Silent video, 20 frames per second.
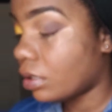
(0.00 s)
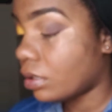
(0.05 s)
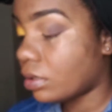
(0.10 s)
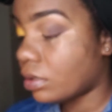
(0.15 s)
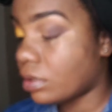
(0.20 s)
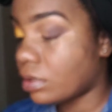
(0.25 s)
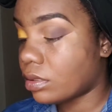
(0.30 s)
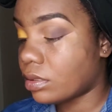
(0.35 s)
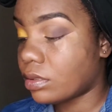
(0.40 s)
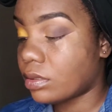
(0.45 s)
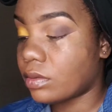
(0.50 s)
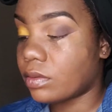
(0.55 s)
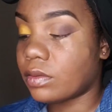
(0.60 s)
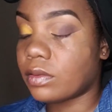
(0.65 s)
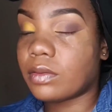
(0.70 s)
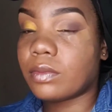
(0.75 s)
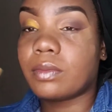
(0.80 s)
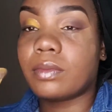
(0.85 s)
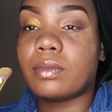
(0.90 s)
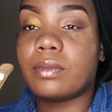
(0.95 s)
This
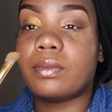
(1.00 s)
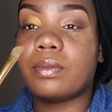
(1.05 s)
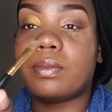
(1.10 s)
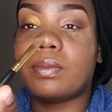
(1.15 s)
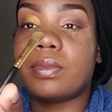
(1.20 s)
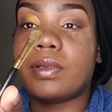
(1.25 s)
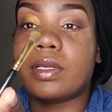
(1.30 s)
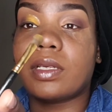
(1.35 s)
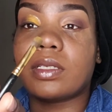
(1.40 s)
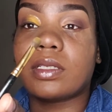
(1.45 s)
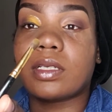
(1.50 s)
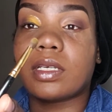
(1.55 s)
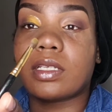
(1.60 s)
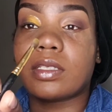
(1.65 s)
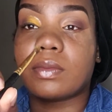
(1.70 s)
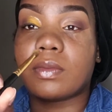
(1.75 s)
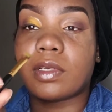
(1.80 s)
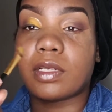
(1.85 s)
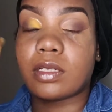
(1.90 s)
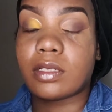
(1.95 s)
BH
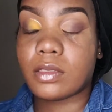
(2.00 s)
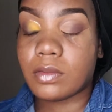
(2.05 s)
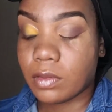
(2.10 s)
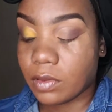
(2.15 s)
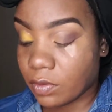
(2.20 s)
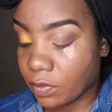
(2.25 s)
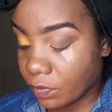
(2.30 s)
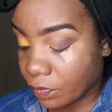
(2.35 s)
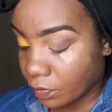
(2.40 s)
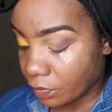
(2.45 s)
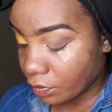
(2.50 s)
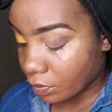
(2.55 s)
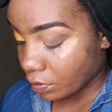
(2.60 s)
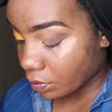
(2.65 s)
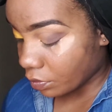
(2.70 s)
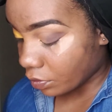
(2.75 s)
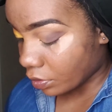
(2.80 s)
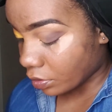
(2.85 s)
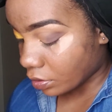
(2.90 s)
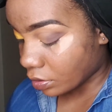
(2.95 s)
Cosmetics 104
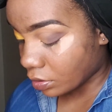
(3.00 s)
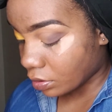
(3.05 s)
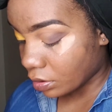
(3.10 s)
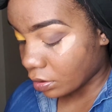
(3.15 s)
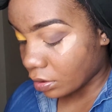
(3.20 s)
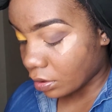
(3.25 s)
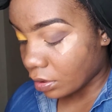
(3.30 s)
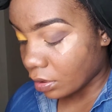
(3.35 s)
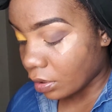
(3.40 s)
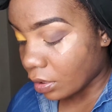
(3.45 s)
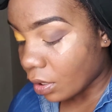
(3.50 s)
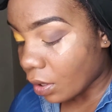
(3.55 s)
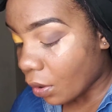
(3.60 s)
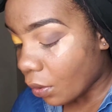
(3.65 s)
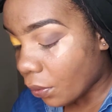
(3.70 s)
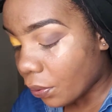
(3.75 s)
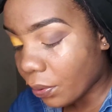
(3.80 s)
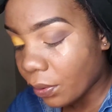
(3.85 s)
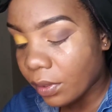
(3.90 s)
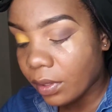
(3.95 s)
brush.
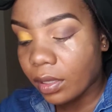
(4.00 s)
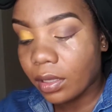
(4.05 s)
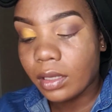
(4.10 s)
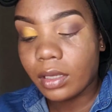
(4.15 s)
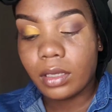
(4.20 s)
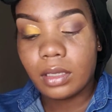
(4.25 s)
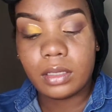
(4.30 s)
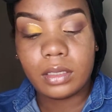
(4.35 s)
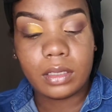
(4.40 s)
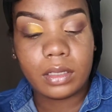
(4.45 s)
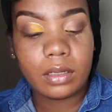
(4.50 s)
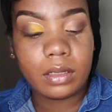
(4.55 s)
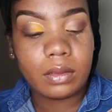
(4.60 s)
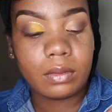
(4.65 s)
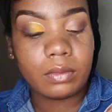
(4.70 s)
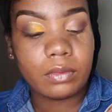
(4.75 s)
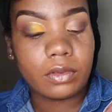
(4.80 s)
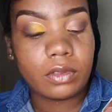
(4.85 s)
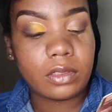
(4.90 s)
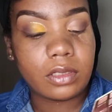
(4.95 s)
And now
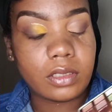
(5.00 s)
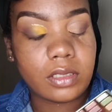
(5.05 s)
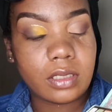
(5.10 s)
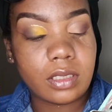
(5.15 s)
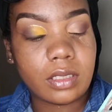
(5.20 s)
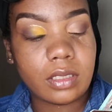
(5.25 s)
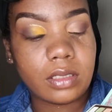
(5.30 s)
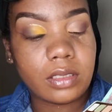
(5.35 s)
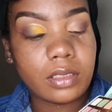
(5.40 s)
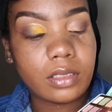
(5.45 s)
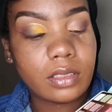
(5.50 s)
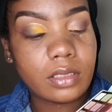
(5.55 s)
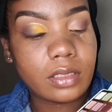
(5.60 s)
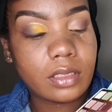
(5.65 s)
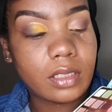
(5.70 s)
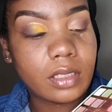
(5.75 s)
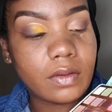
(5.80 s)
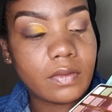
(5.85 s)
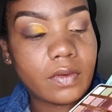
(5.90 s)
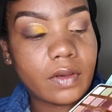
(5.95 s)
I'm going to take this
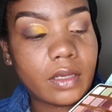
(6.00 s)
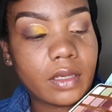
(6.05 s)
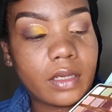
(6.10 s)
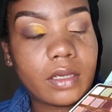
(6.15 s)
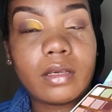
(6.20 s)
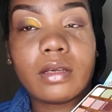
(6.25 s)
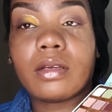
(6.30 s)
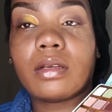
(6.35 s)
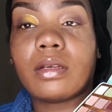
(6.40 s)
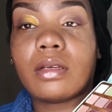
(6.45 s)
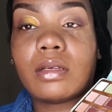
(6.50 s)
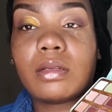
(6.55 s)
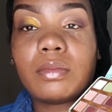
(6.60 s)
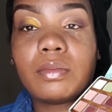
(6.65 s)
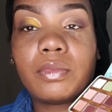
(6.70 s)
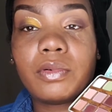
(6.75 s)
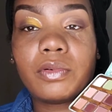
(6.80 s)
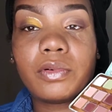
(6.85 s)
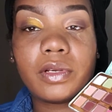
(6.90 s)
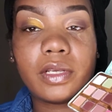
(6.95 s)
shade right here, Good
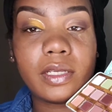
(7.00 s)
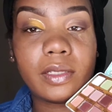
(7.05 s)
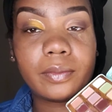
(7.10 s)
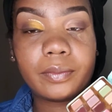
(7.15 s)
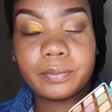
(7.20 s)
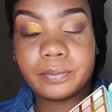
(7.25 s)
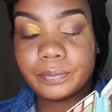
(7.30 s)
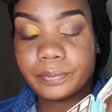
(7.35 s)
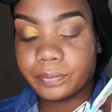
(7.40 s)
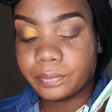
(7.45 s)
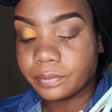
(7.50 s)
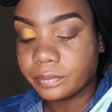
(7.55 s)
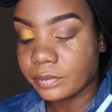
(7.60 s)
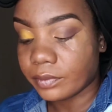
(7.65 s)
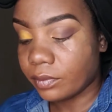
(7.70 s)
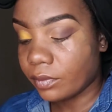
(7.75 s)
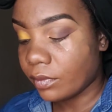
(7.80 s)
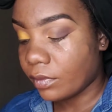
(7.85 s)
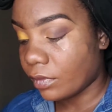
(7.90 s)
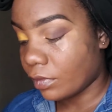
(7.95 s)
Boy,
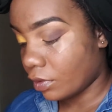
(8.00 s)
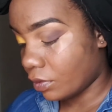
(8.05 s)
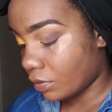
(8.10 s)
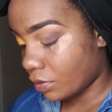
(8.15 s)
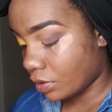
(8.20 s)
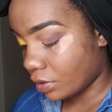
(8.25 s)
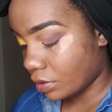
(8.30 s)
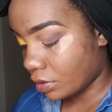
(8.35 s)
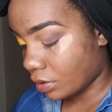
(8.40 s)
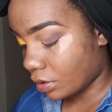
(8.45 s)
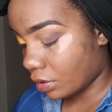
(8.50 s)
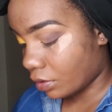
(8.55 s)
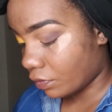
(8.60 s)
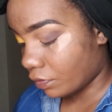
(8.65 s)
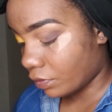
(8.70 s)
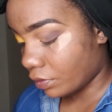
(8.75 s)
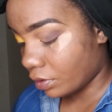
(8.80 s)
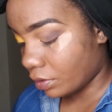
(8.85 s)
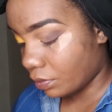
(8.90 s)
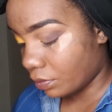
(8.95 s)
which is like a
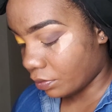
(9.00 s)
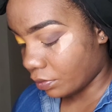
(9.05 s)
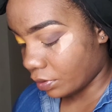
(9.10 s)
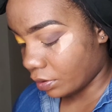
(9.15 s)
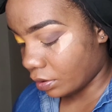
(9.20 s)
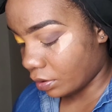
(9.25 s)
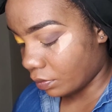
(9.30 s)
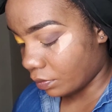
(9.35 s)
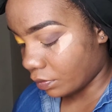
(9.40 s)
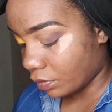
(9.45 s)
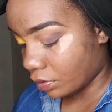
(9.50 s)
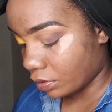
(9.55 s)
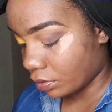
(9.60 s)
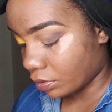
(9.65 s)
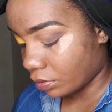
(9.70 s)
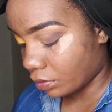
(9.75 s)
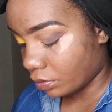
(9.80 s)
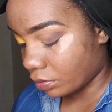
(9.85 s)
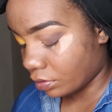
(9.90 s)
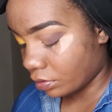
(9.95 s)
really pretty
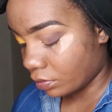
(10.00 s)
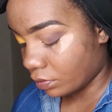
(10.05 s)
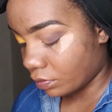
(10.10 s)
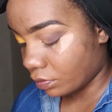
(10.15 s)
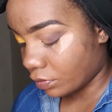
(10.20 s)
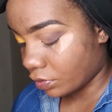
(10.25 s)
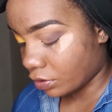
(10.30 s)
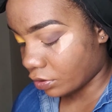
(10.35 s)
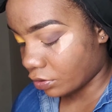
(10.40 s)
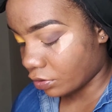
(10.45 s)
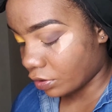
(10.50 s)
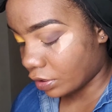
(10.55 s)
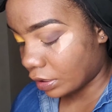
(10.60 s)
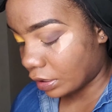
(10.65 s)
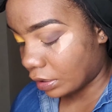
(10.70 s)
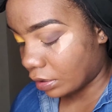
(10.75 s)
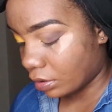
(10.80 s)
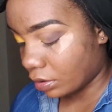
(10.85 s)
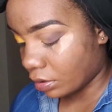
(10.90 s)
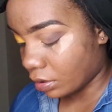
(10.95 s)

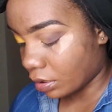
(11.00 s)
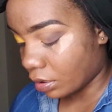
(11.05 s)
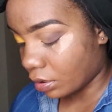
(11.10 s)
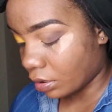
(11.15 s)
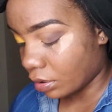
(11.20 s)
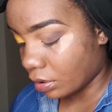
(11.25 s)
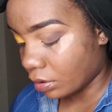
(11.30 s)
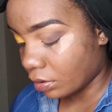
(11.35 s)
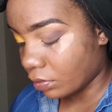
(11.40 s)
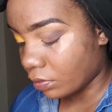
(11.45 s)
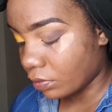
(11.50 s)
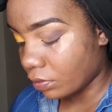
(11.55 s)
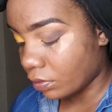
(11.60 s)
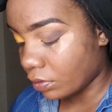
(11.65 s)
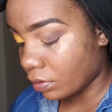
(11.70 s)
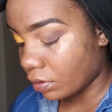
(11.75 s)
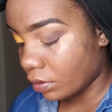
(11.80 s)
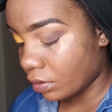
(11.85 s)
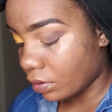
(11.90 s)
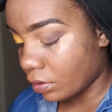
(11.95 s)
mustardy yellow,
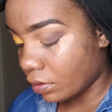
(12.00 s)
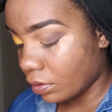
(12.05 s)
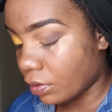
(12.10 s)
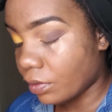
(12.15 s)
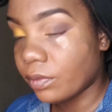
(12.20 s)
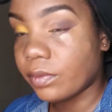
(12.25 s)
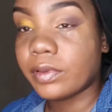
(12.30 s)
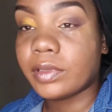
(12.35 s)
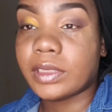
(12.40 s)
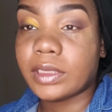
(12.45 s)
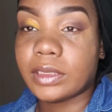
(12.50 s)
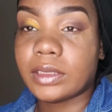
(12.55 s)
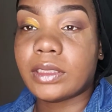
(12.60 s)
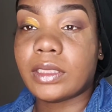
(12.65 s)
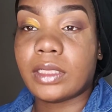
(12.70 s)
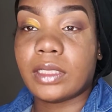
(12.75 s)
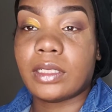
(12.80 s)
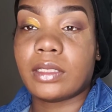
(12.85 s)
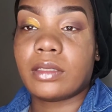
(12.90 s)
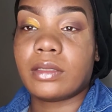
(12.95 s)
which is
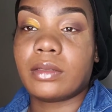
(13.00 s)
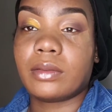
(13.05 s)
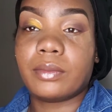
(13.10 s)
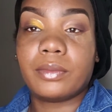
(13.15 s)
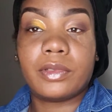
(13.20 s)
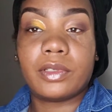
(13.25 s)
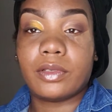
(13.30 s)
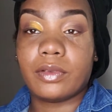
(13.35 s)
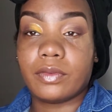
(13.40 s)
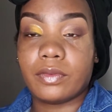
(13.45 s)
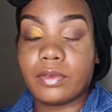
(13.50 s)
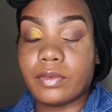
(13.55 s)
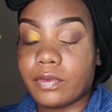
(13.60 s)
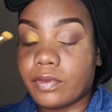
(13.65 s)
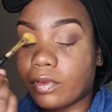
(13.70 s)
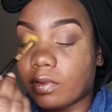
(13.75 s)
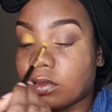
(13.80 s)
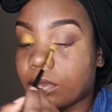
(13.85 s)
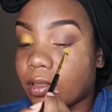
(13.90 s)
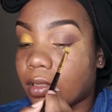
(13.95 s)
another beautiful
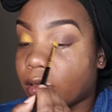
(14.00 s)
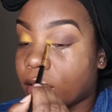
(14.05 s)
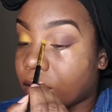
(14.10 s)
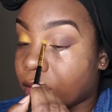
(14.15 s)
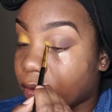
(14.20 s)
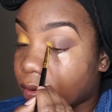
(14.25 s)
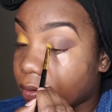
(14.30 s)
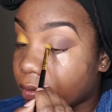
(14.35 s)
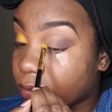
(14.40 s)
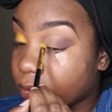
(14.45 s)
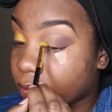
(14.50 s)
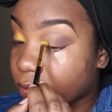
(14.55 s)
fall color.